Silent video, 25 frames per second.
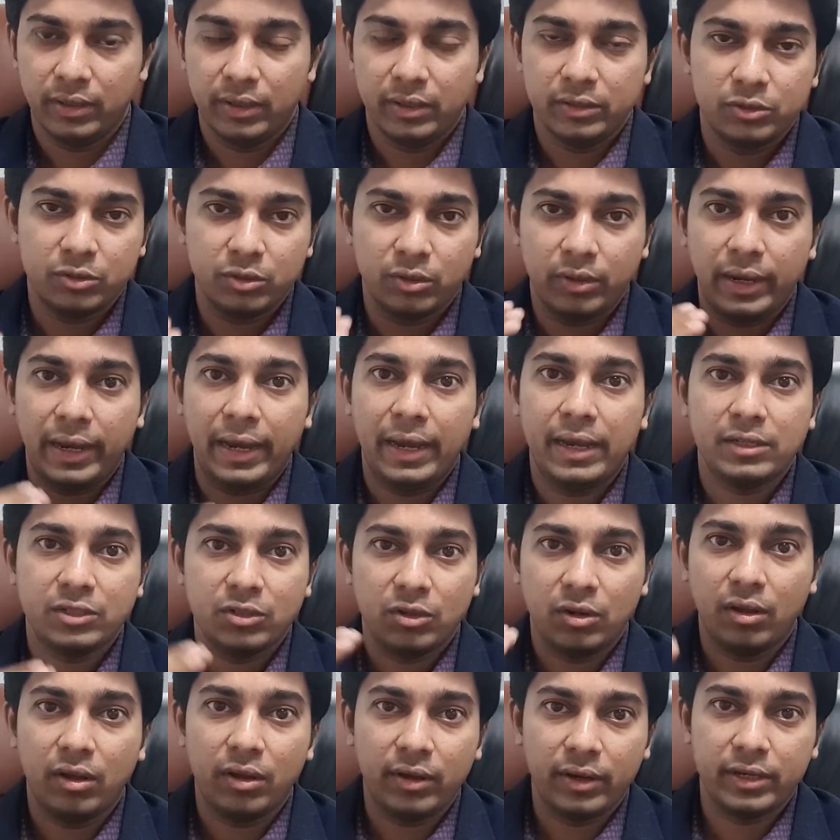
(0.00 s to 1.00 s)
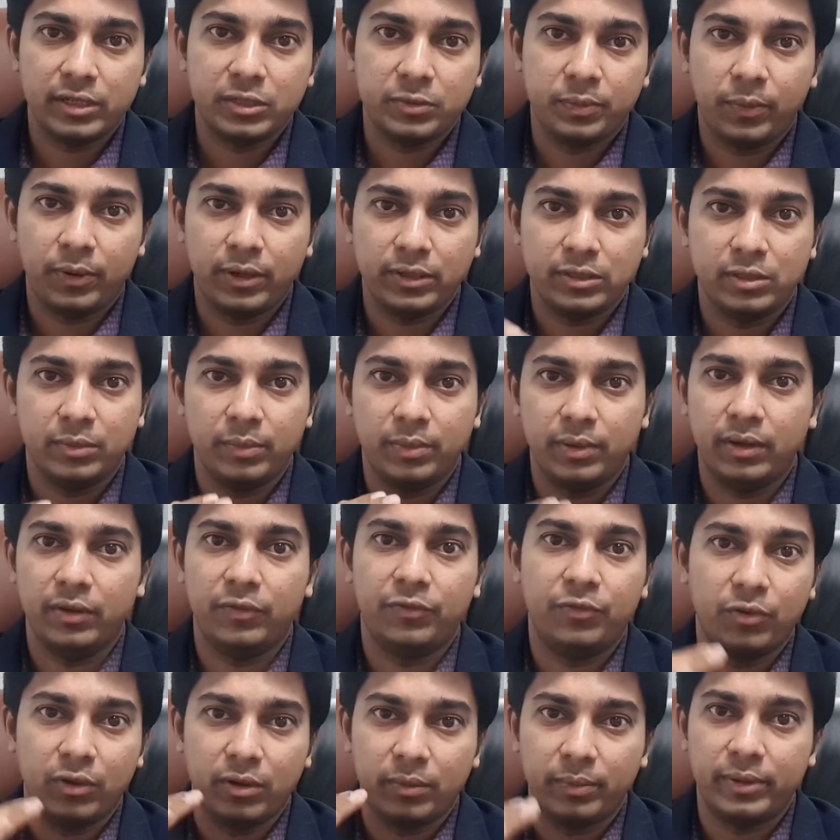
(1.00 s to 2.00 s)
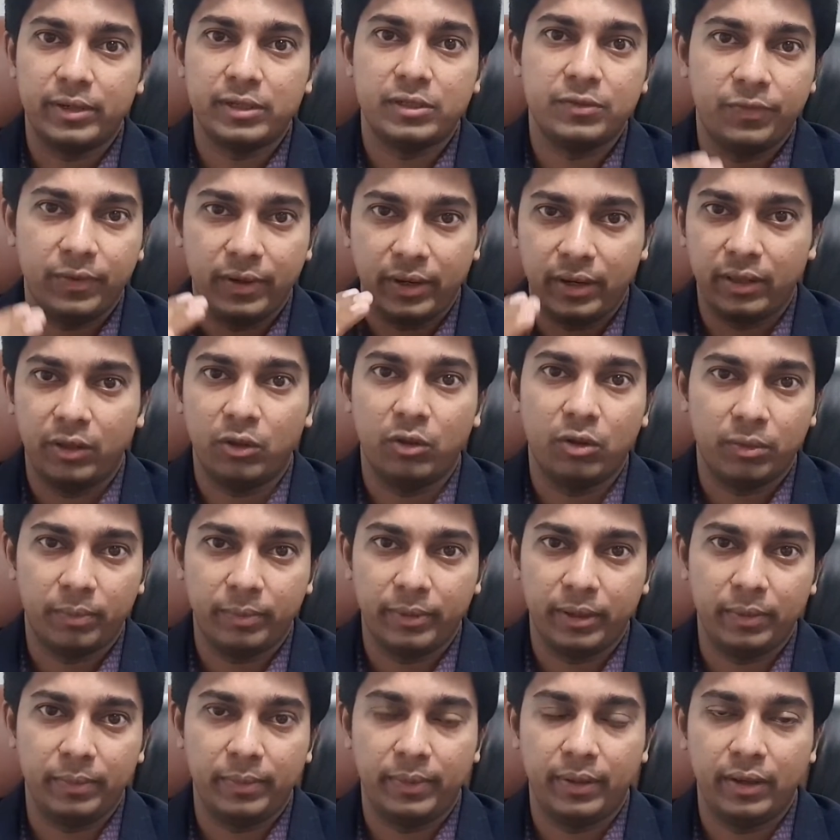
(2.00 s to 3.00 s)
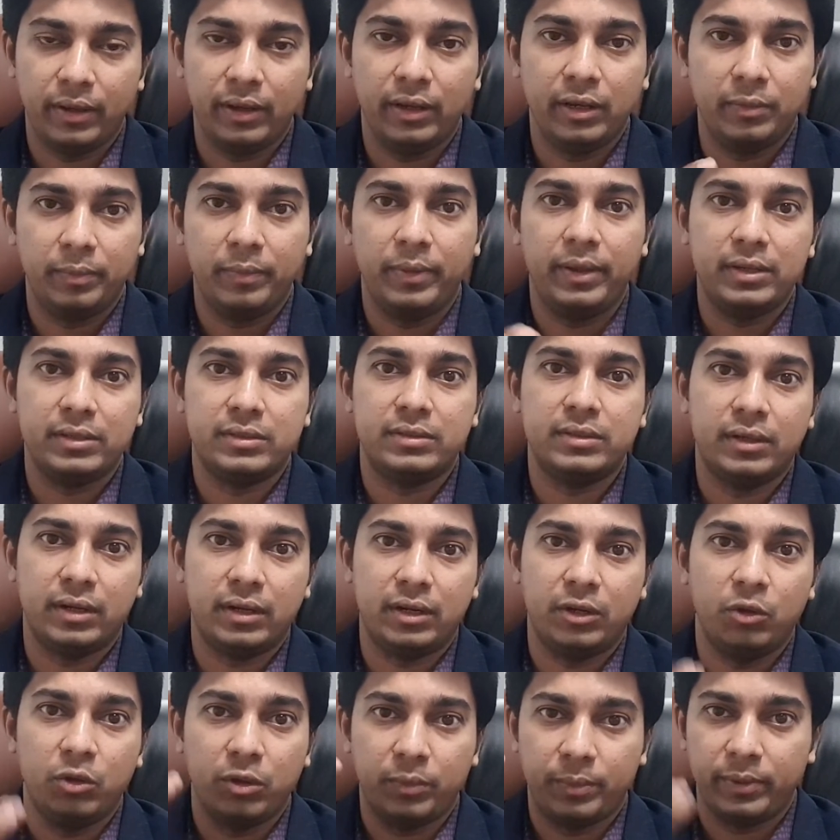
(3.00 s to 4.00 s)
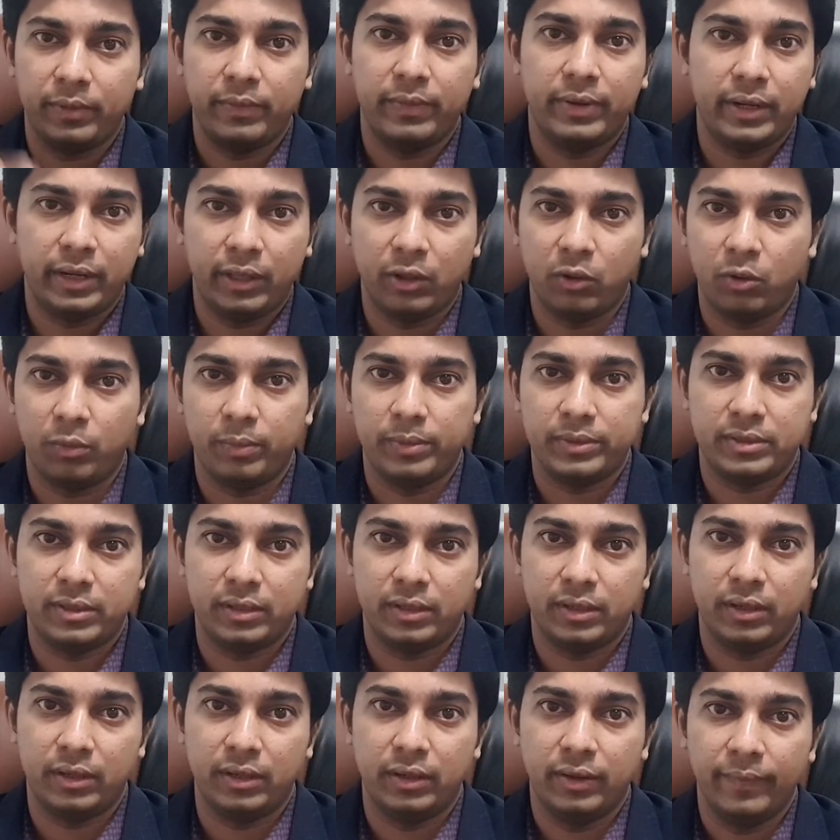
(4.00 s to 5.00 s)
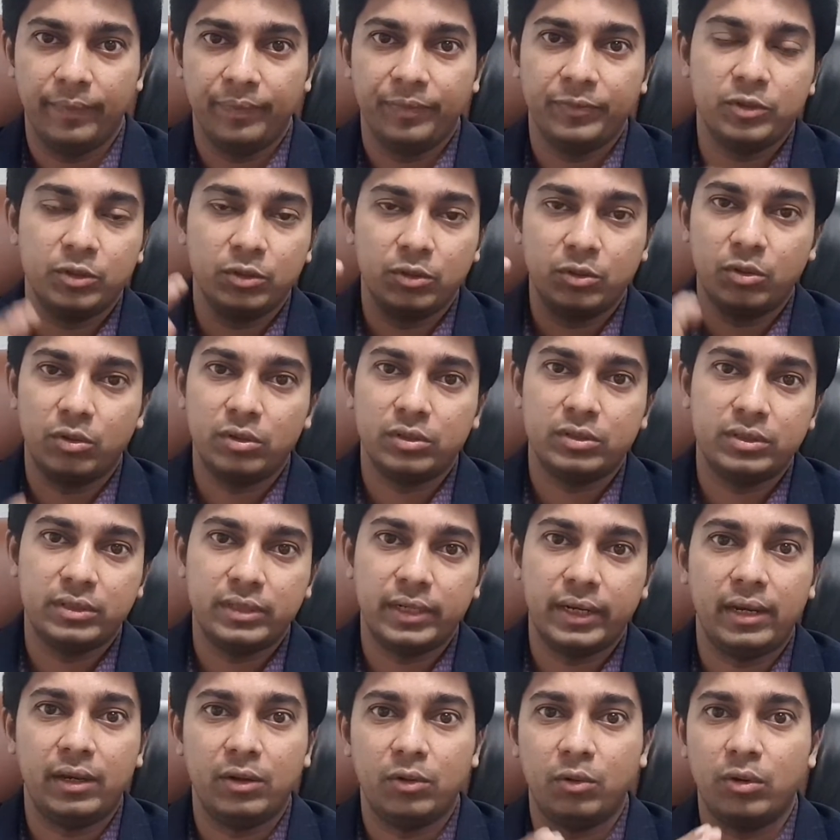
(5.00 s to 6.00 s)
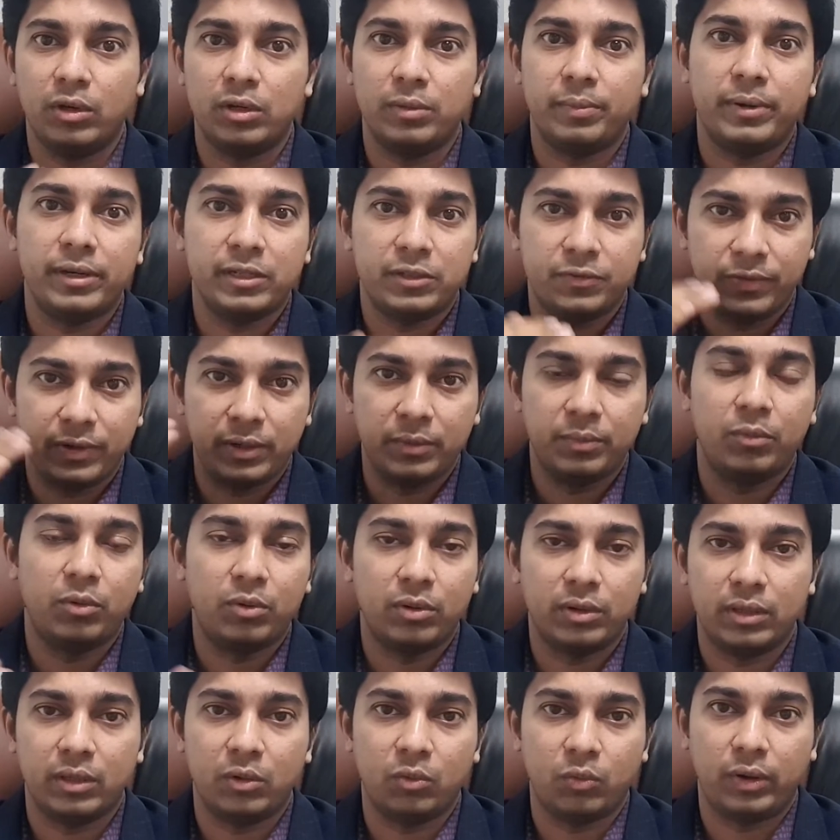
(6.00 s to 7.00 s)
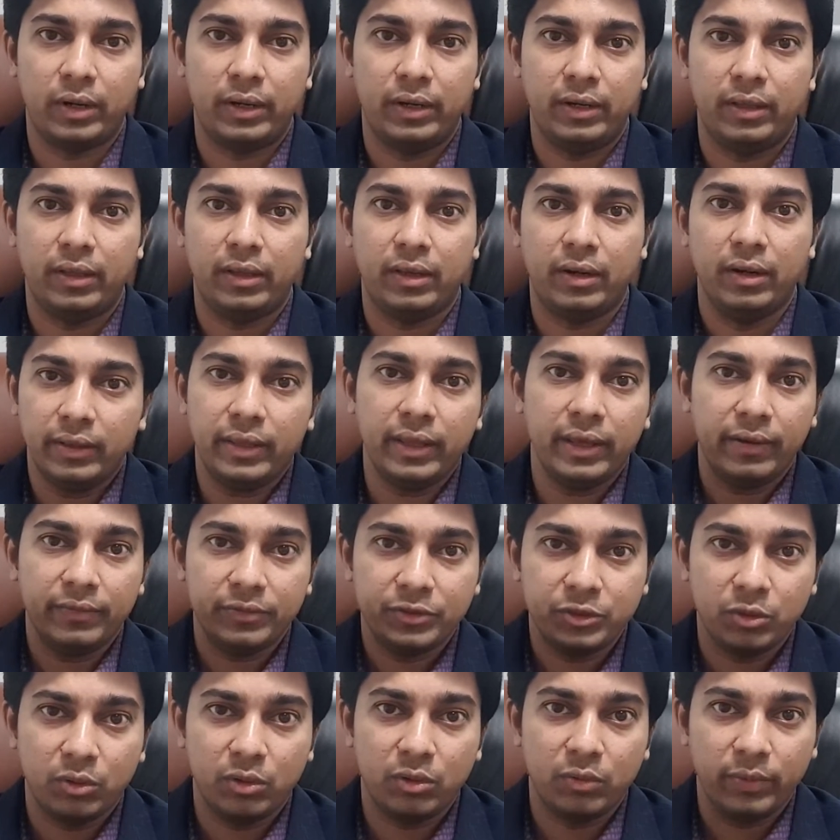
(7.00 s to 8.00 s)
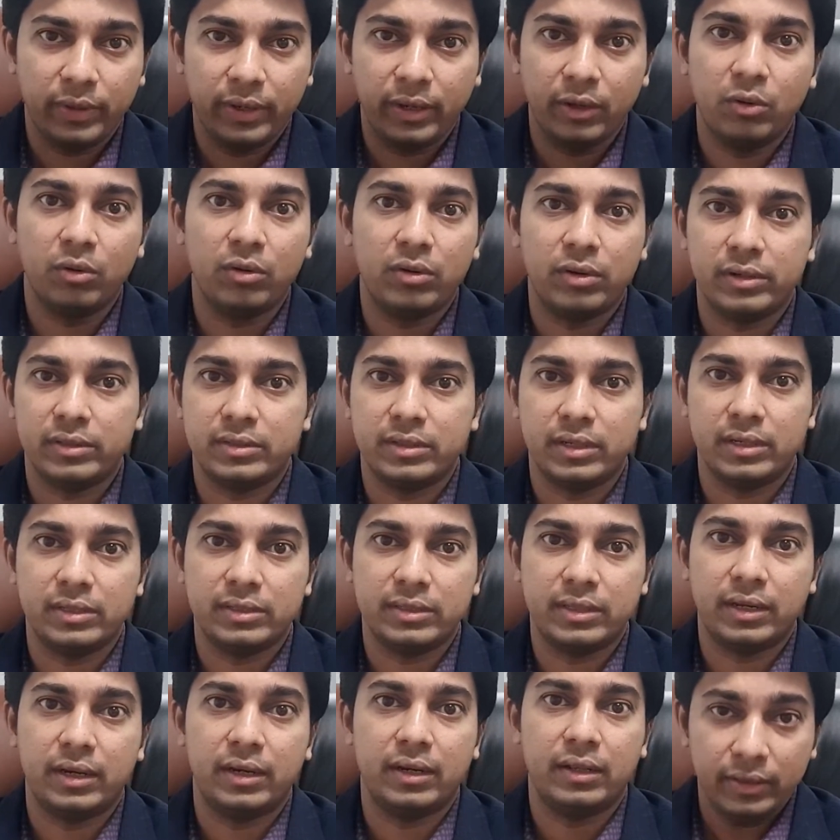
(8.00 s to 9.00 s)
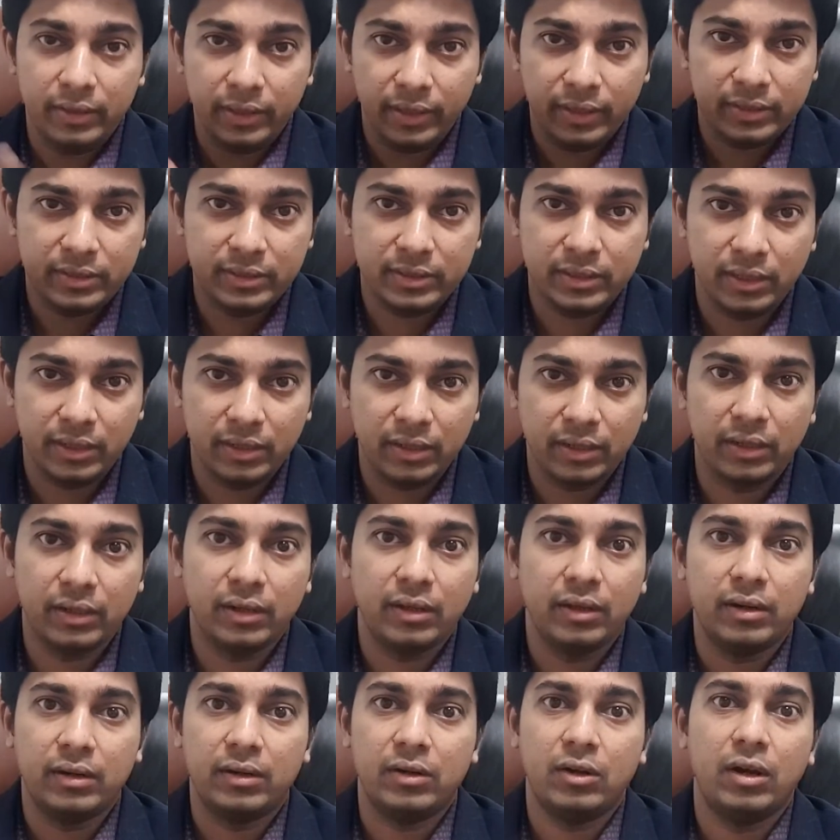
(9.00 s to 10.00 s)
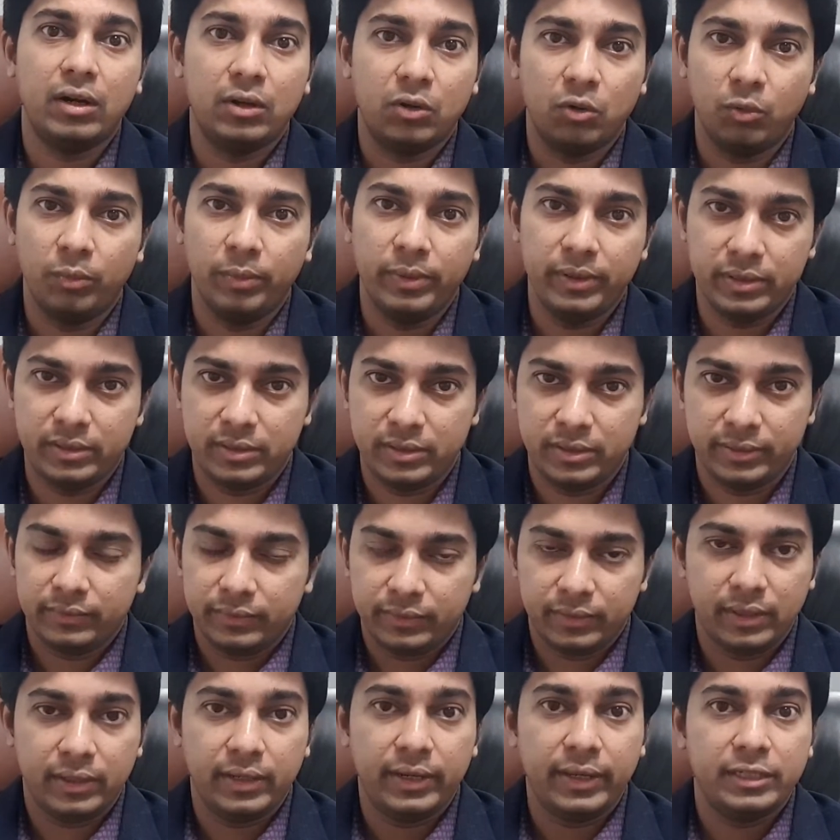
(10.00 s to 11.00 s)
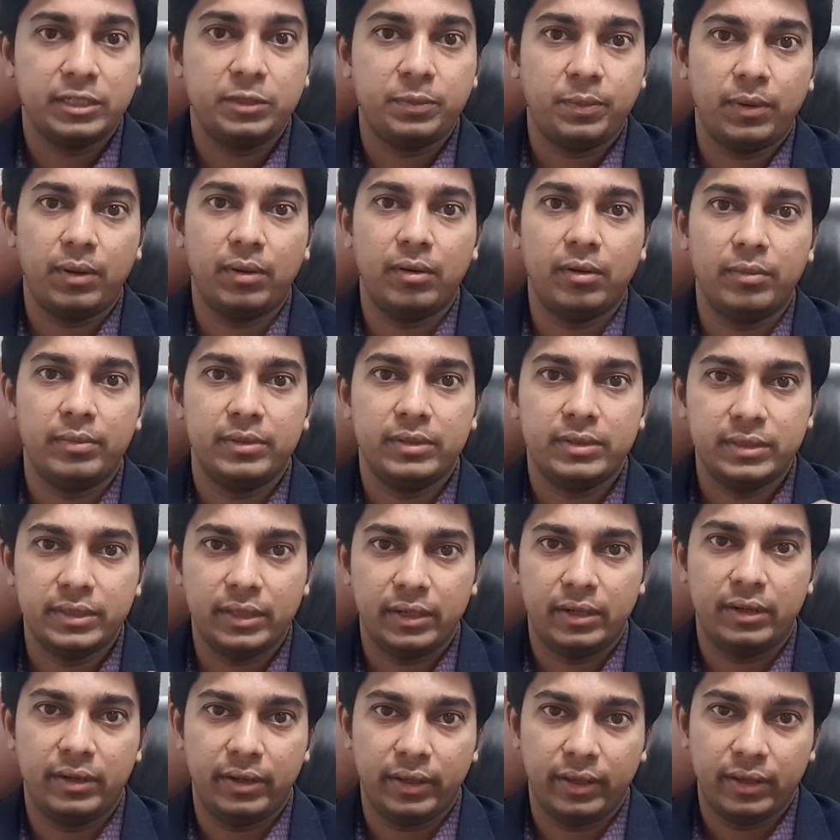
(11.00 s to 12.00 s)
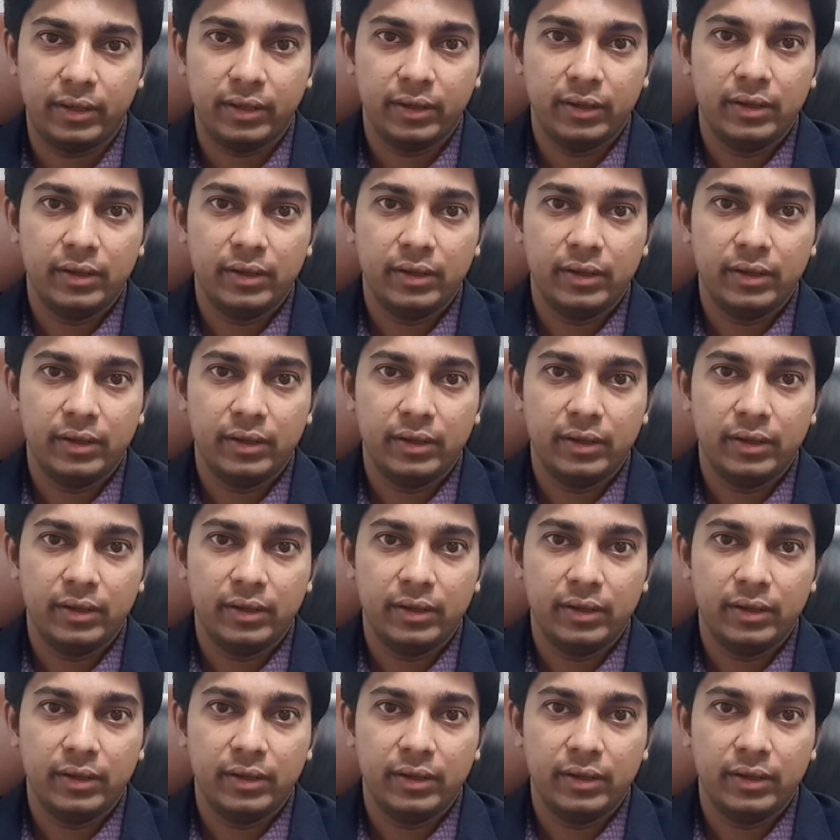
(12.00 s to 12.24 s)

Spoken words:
So as long as possible, if you are breastfeeding your baby, it means that you are preventing obesity. So those child who are breastfed more than 1 year, they have shown very good results that these children are not obese. The next problem is genetic.